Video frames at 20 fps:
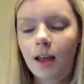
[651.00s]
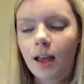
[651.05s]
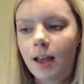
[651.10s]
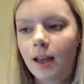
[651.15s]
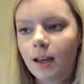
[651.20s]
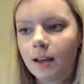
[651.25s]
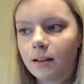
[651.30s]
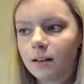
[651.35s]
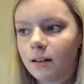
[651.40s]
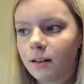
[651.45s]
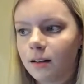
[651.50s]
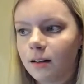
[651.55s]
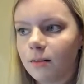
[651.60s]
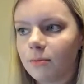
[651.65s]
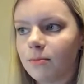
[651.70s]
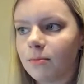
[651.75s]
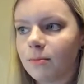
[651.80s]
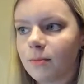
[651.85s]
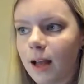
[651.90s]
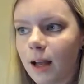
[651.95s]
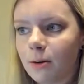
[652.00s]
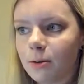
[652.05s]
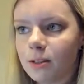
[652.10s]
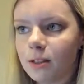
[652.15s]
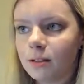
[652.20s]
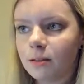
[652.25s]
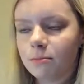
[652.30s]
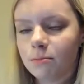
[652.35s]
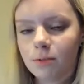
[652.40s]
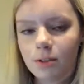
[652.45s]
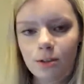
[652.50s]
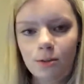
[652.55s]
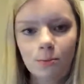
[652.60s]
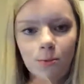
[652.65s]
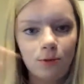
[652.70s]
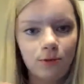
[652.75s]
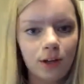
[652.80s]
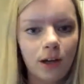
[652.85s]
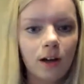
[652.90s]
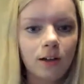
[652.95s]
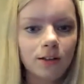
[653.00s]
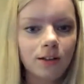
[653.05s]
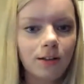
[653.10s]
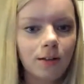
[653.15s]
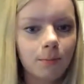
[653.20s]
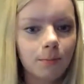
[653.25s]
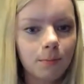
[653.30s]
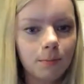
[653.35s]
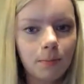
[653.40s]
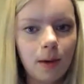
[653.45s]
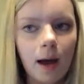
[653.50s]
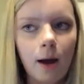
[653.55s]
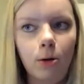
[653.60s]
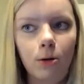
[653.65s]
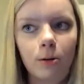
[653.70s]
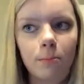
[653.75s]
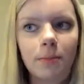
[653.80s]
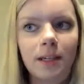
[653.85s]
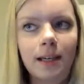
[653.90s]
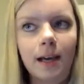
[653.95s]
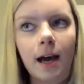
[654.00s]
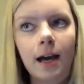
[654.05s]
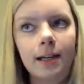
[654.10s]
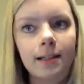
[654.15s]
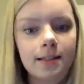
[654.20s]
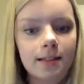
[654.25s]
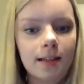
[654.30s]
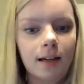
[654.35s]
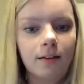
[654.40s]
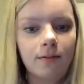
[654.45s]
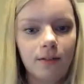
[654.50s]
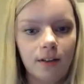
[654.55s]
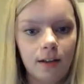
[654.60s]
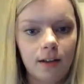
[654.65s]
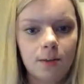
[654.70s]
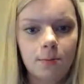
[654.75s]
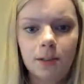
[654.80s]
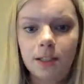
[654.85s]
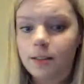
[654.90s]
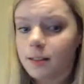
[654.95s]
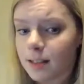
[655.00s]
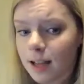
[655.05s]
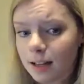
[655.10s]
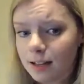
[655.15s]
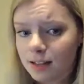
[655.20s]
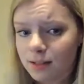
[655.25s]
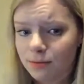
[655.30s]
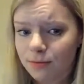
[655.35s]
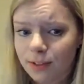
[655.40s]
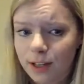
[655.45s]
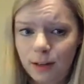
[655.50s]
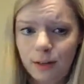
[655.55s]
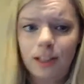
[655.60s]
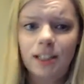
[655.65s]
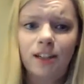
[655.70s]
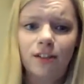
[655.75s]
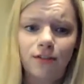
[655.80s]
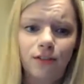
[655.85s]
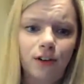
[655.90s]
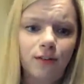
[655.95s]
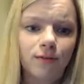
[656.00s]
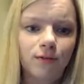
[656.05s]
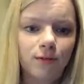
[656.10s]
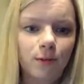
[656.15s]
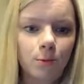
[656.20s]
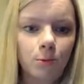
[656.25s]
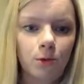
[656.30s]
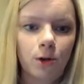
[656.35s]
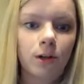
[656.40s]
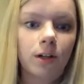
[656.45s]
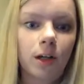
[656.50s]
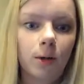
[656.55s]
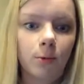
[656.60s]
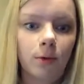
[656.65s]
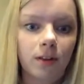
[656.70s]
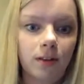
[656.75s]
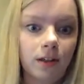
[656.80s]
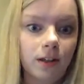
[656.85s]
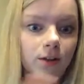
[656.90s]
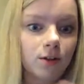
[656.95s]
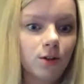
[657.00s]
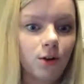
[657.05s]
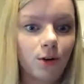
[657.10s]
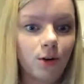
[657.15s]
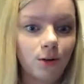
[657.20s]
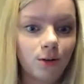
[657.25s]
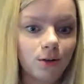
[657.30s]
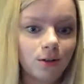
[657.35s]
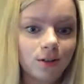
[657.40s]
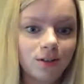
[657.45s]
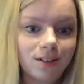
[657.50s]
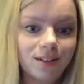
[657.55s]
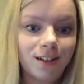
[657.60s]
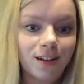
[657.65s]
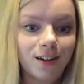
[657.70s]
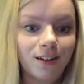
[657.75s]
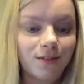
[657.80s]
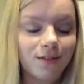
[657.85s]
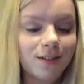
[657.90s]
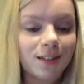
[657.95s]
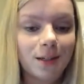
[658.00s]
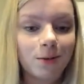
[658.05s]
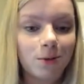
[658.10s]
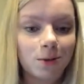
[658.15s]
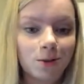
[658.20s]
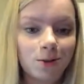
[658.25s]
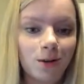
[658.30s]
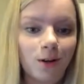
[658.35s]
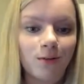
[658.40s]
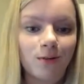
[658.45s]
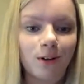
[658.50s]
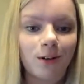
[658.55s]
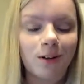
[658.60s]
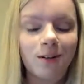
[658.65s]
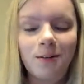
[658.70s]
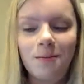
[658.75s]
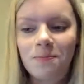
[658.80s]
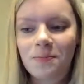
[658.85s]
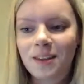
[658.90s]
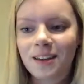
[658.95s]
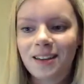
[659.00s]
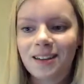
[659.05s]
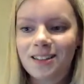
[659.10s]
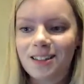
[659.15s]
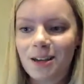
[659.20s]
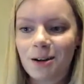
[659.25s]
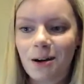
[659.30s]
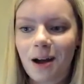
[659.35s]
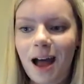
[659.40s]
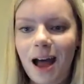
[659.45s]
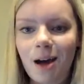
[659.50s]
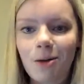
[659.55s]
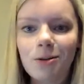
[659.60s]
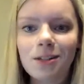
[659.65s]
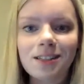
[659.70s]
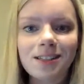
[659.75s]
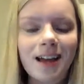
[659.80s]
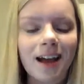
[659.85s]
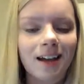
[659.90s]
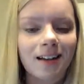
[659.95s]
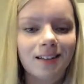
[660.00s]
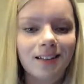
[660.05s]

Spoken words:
And how's it, just moving on to the Power BI side of things, because that's very different from working with the internals of SQL Server. So how is that?